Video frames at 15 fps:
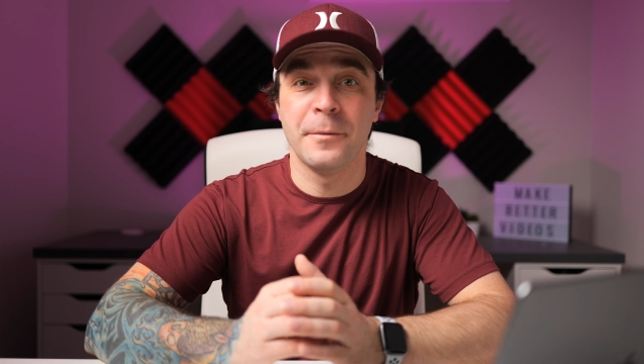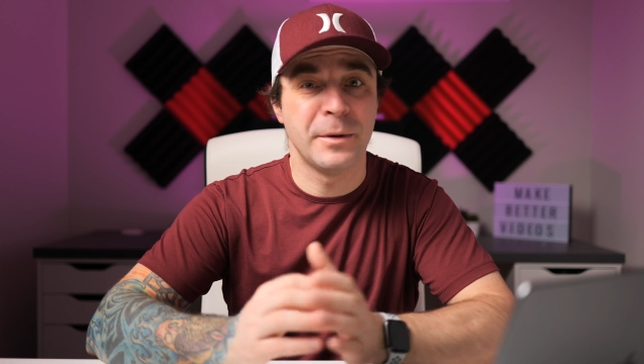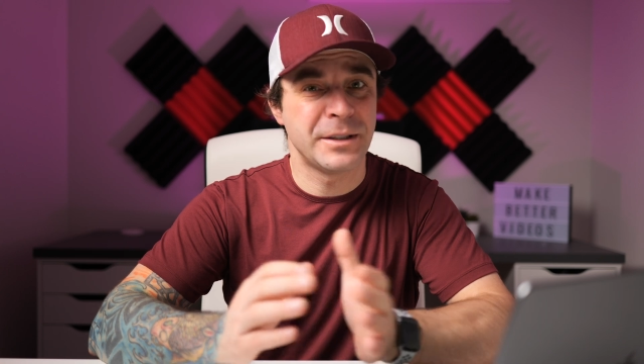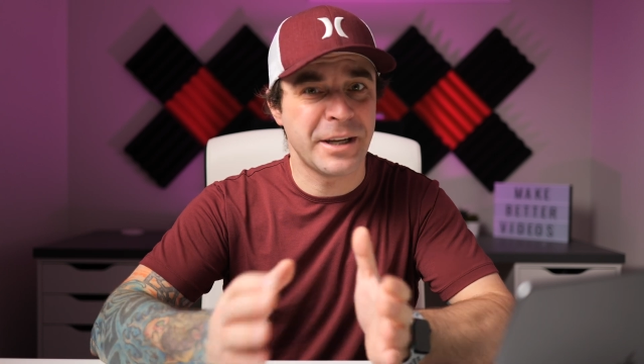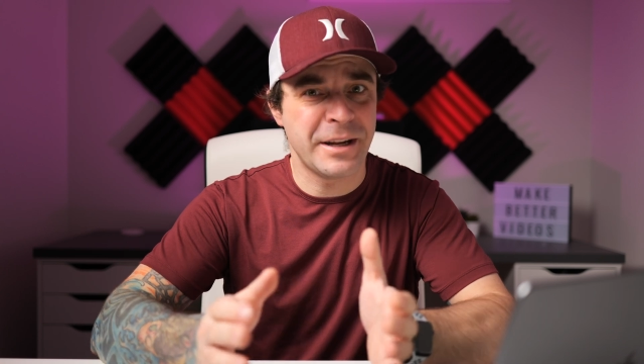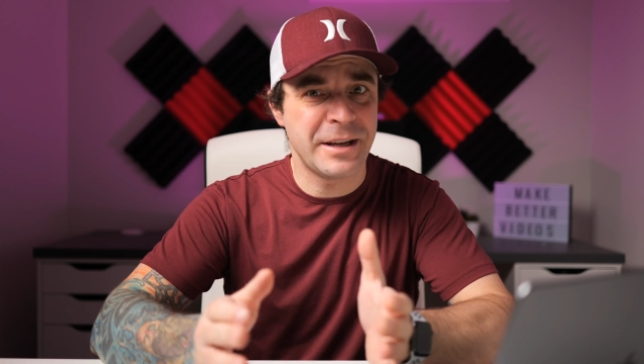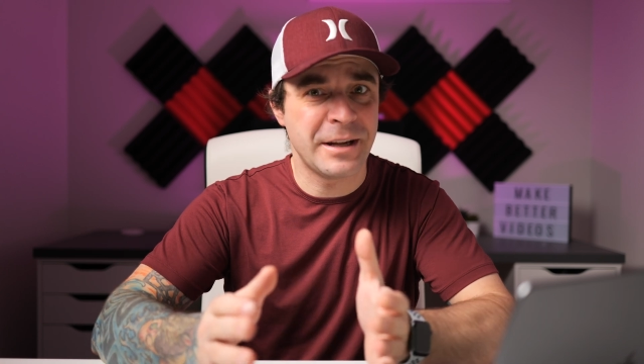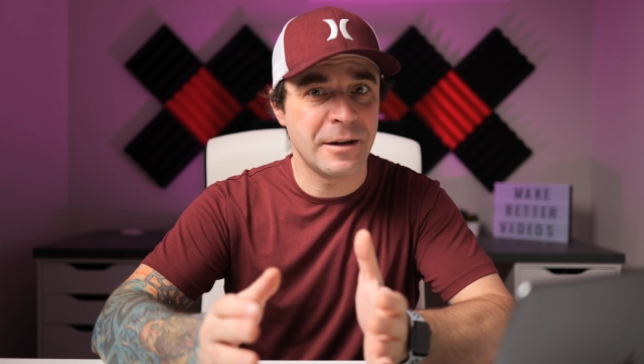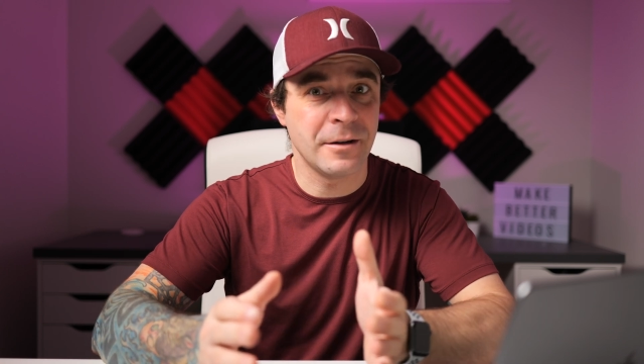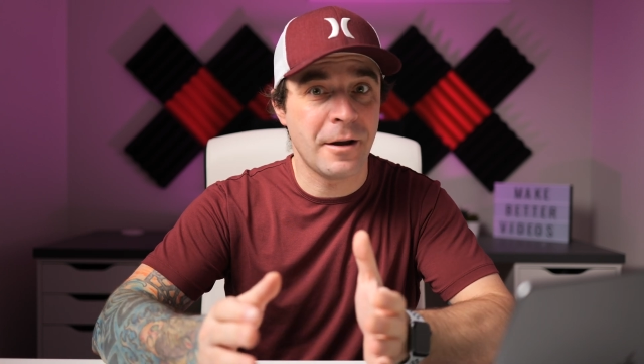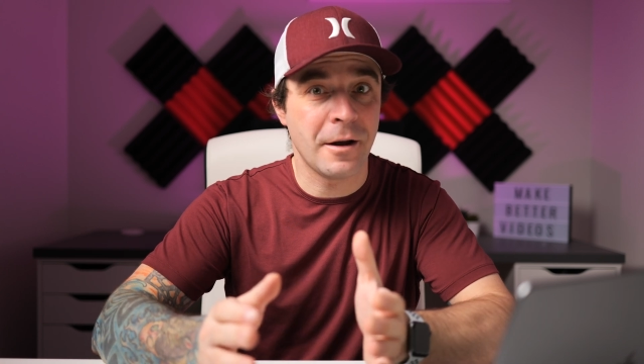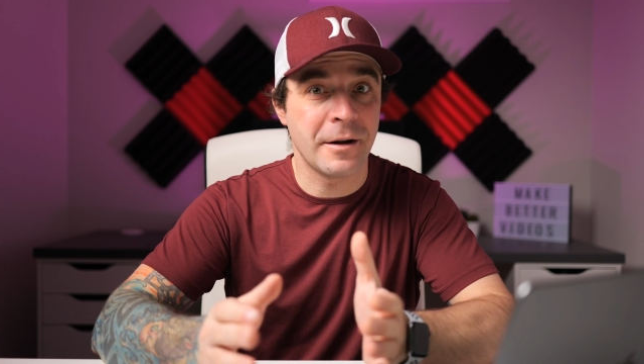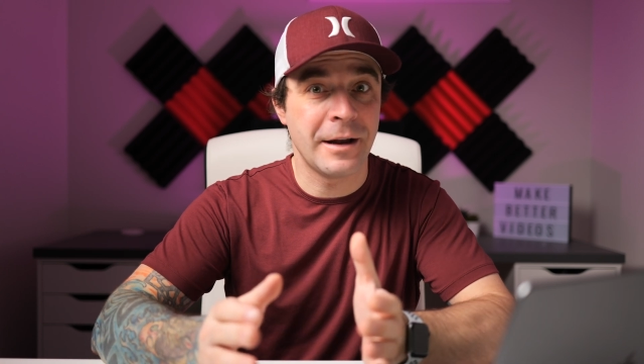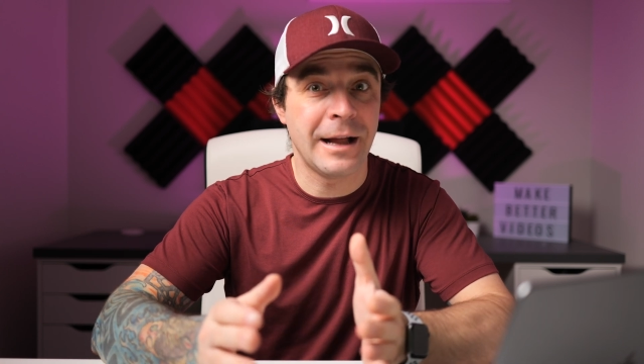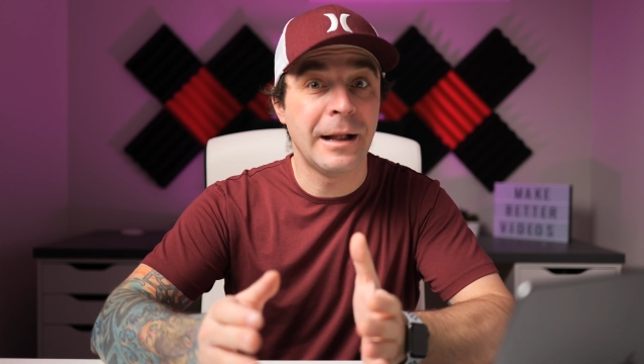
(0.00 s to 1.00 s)
which I need a
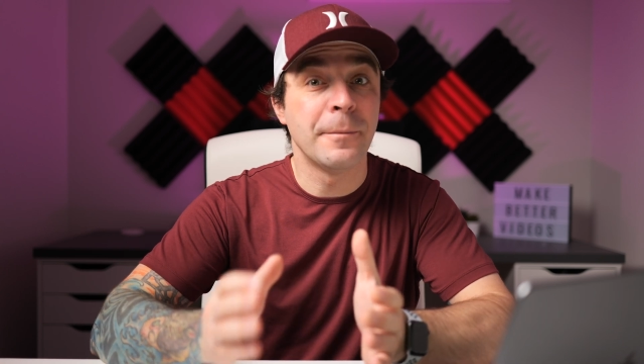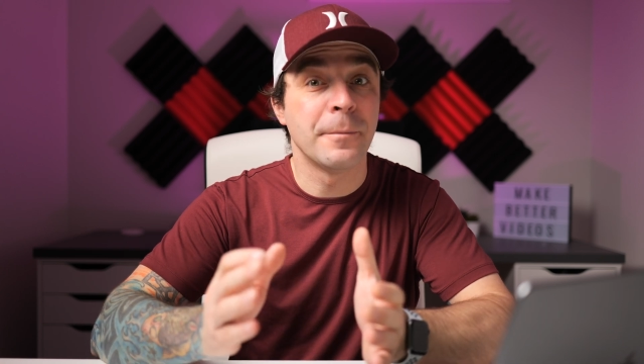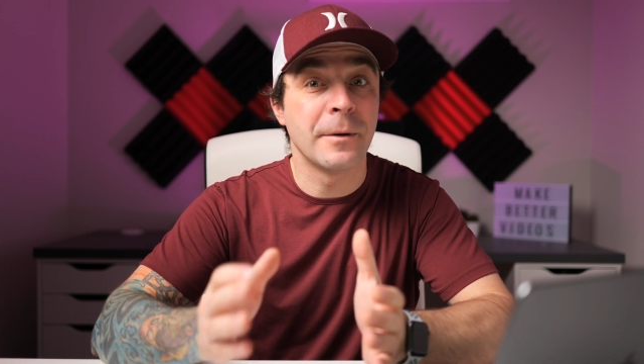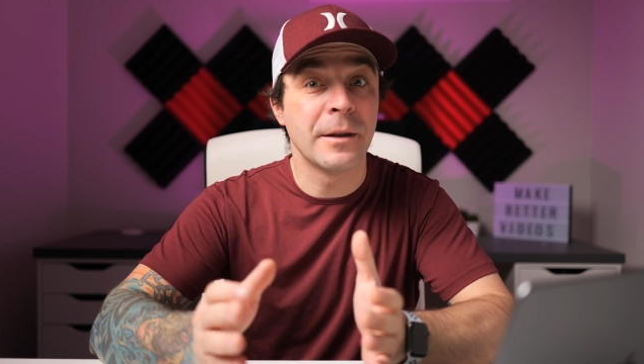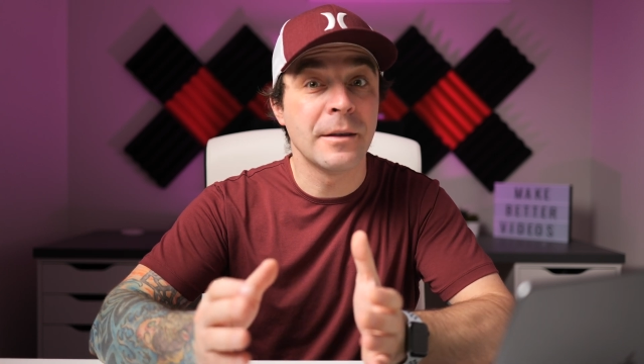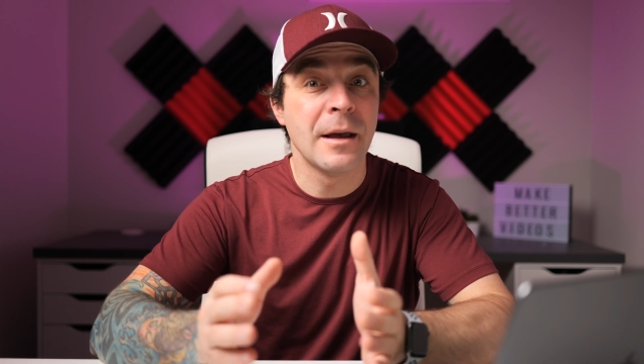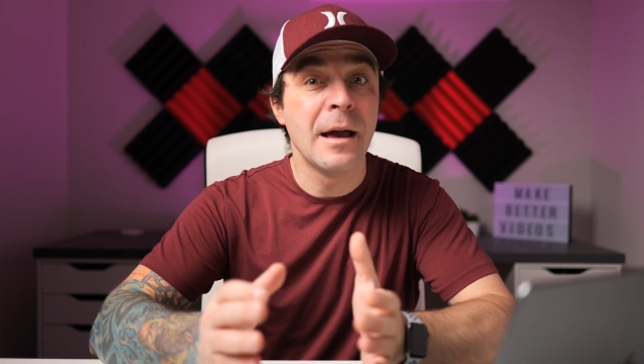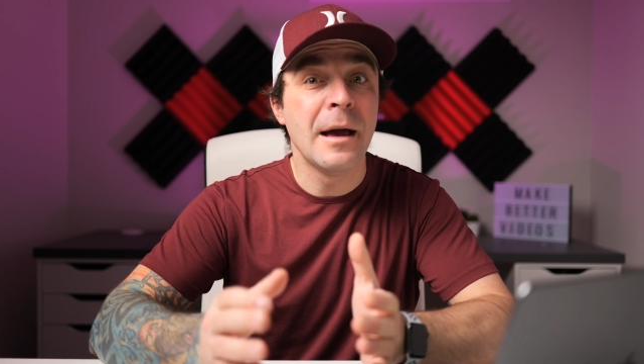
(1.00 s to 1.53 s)
lot of help with,